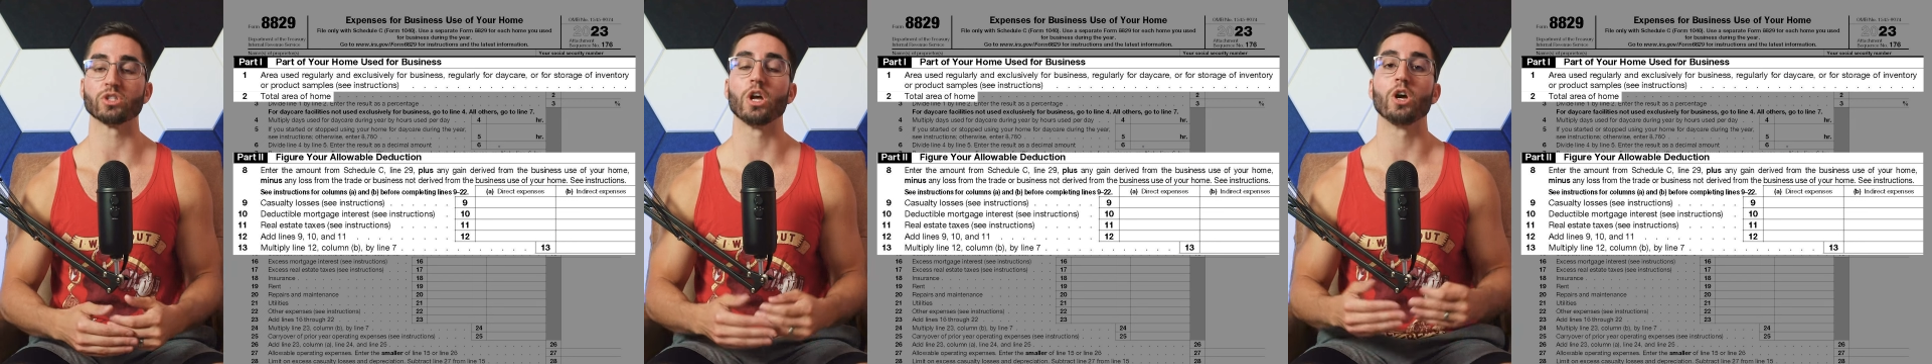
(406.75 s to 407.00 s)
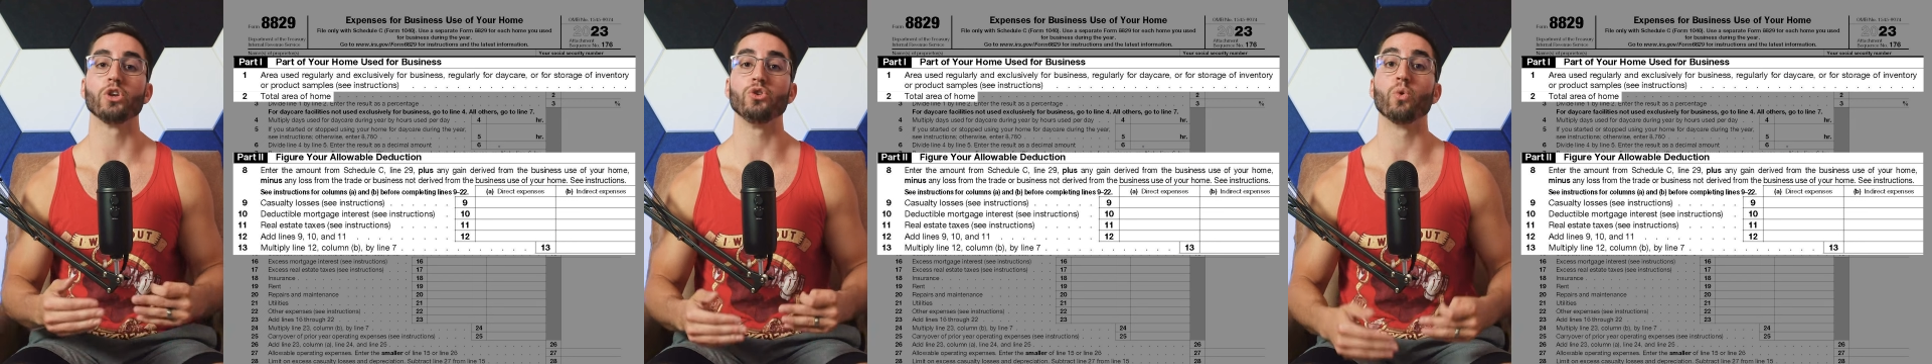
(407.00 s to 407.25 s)

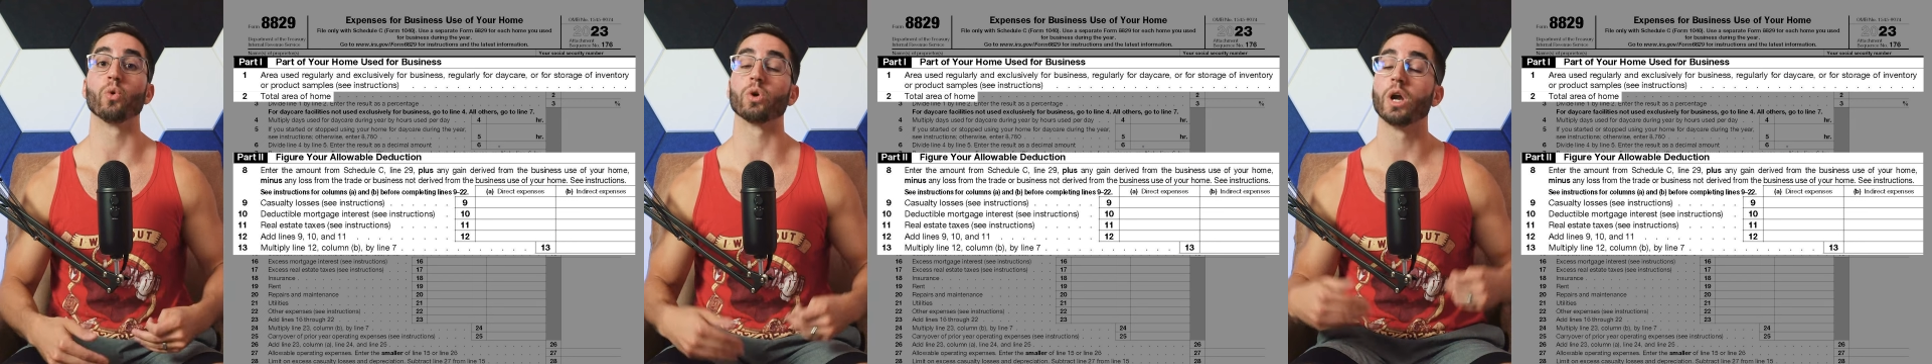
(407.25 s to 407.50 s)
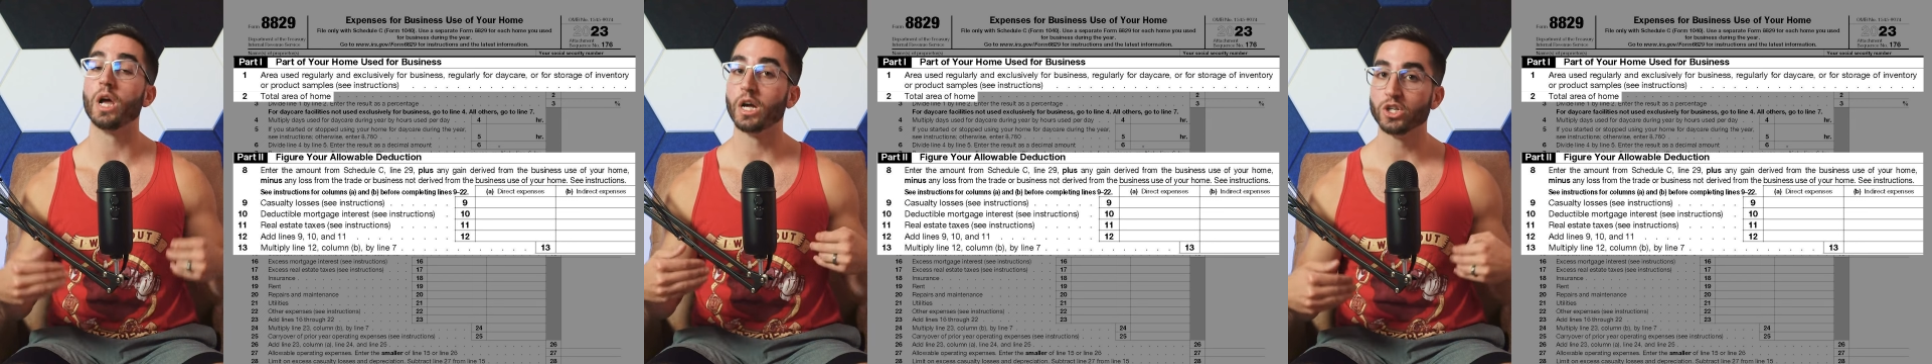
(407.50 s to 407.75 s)
your
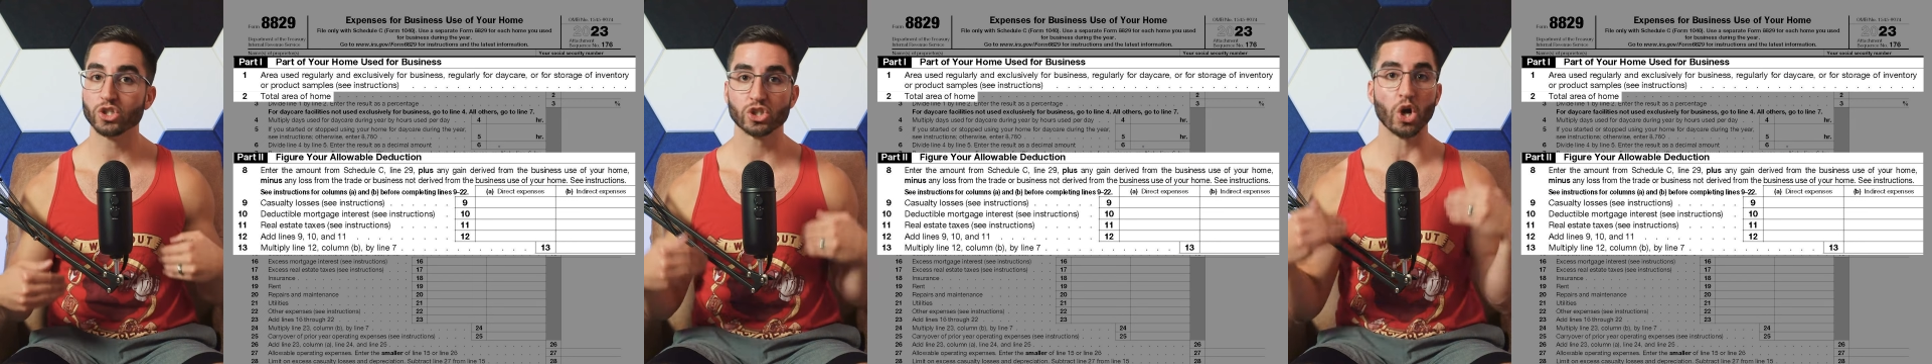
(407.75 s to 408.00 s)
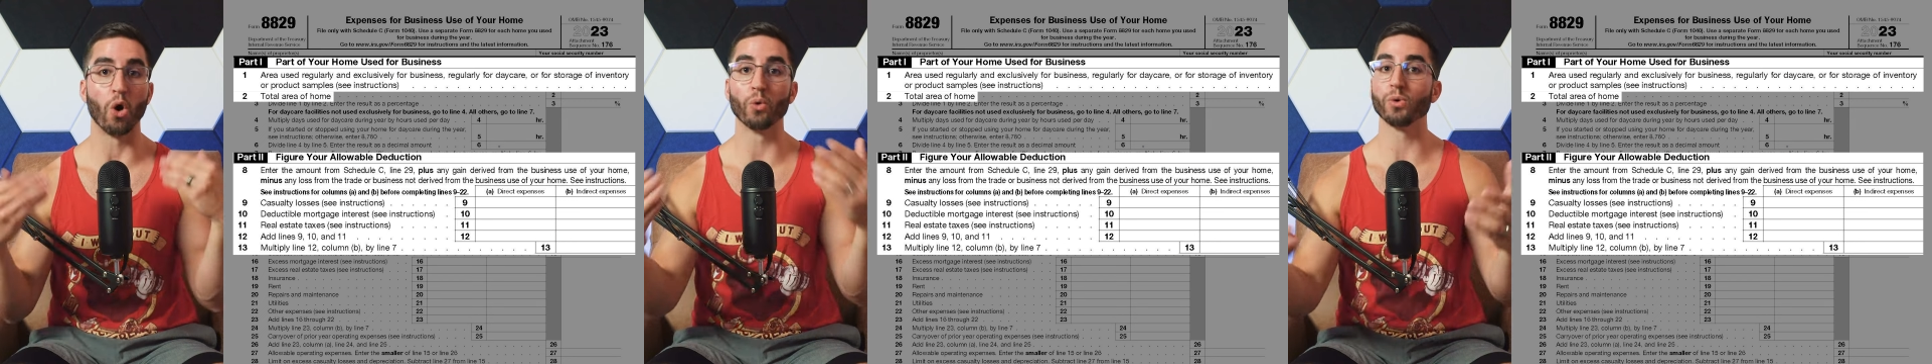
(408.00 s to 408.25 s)

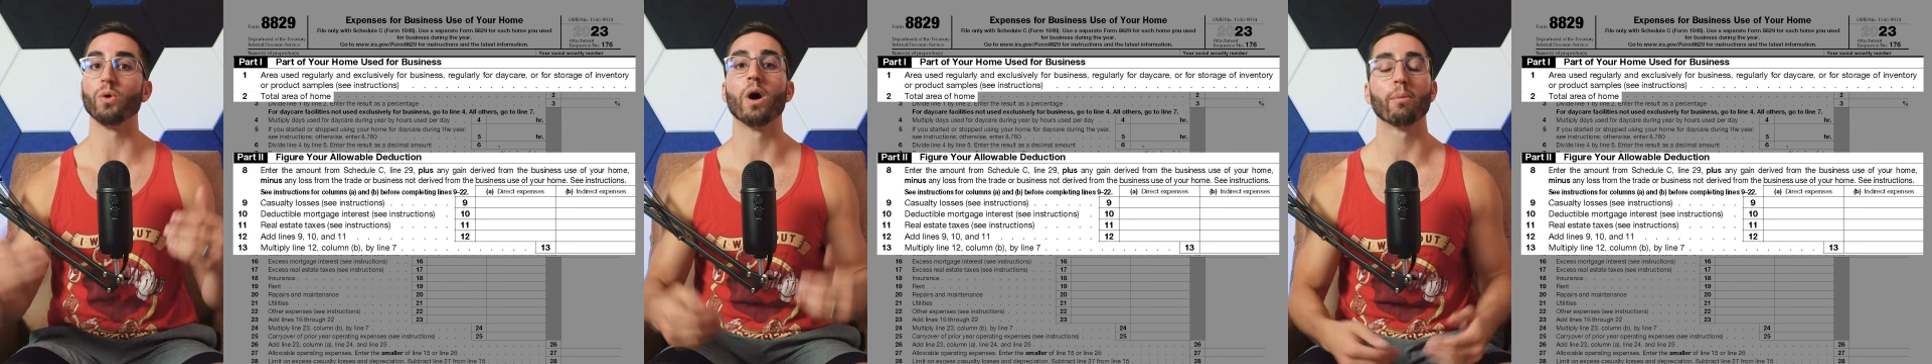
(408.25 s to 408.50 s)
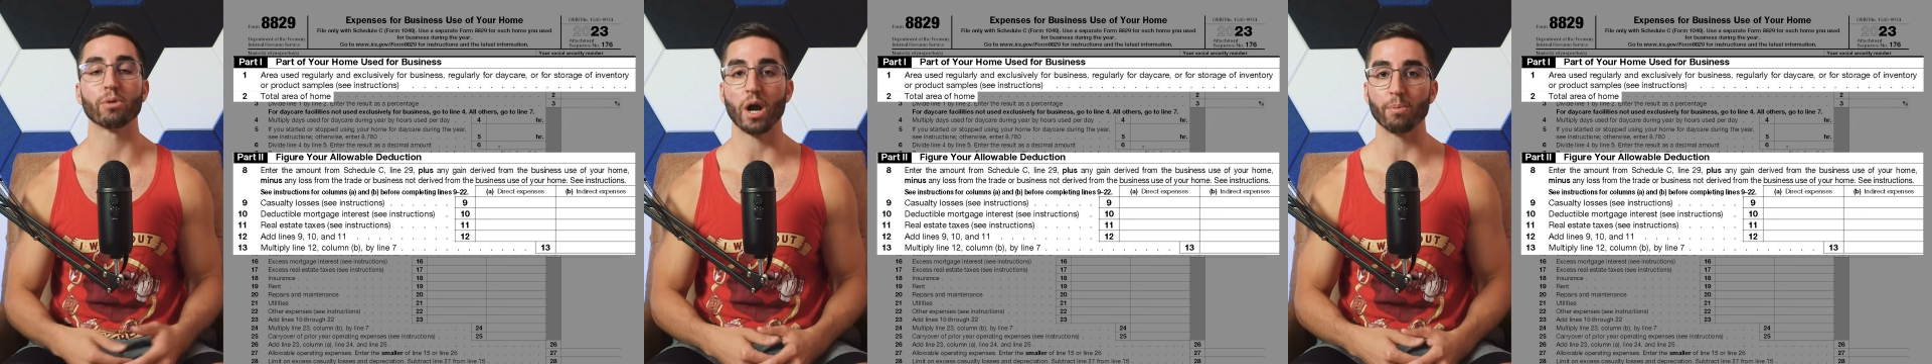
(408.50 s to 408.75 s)
total
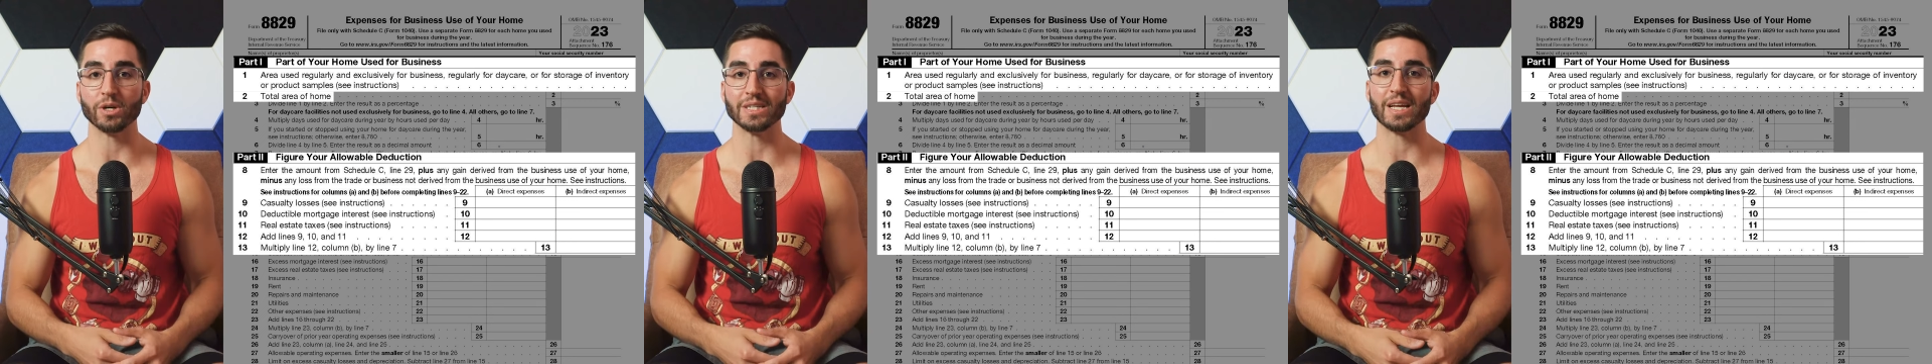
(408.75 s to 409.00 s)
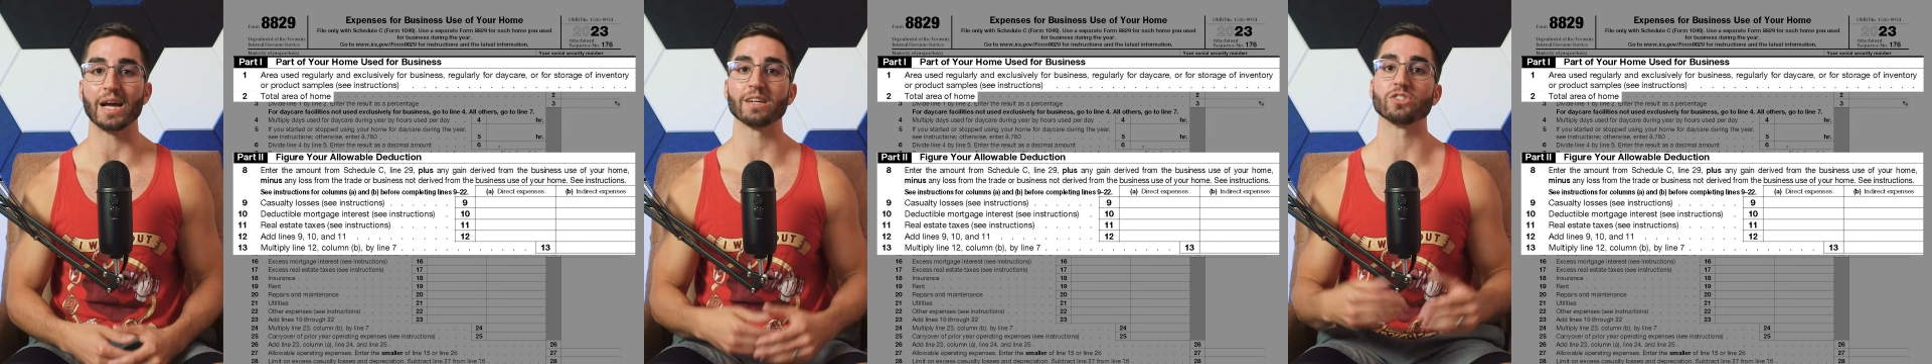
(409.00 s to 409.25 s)
property taxes,